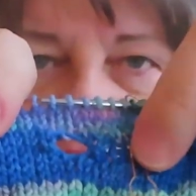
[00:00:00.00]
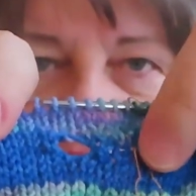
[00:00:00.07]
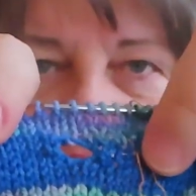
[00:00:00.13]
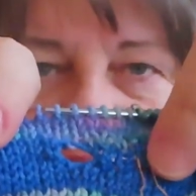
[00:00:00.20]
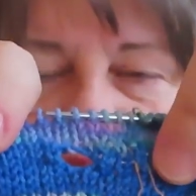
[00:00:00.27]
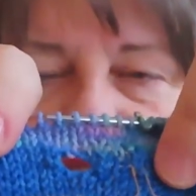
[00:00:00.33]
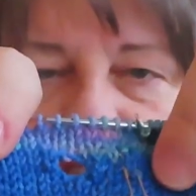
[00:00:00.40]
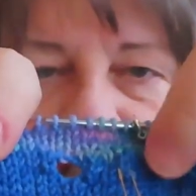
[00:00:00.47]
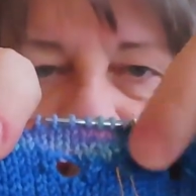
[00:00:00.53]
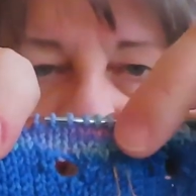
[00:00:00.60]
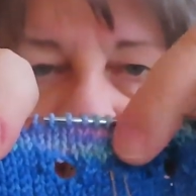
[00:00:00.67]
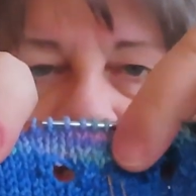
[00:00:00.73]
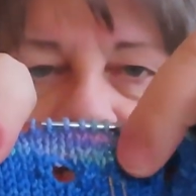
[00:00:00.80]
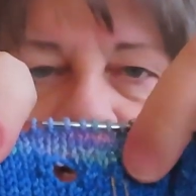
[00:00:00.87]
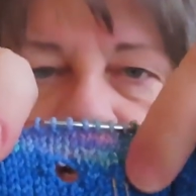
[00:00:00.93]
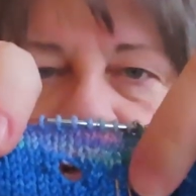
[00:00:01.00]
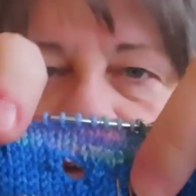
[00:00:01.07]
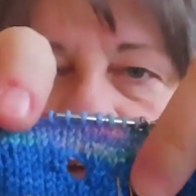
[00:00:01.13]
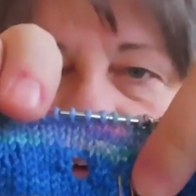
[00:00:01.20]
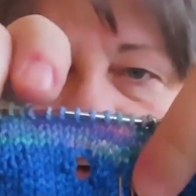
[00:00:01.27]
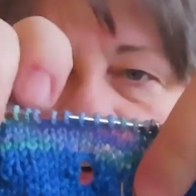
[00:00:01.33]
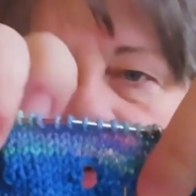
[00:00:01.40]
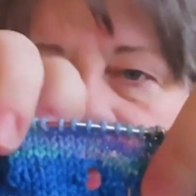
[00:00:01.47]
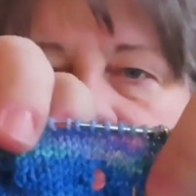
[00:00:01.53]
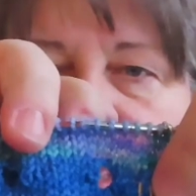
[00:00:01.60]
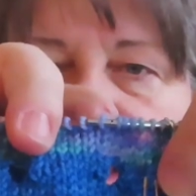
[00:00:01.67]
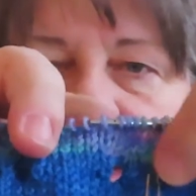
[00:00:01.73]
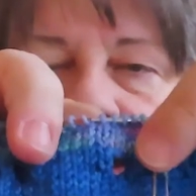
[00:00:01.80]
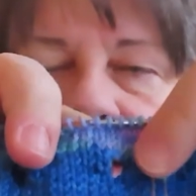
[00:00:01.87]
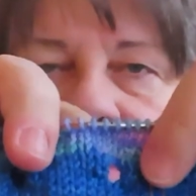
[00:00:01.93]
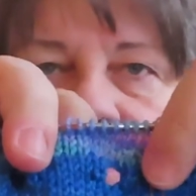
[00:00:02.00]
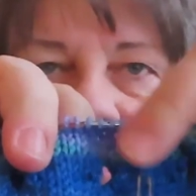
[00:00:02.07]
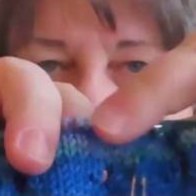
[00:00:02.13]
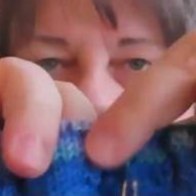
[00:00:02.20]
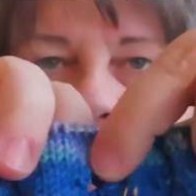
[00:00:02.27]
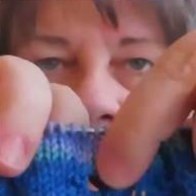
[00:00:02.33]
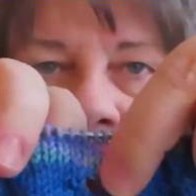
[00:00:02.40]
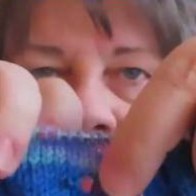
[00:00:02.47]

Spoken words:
16. And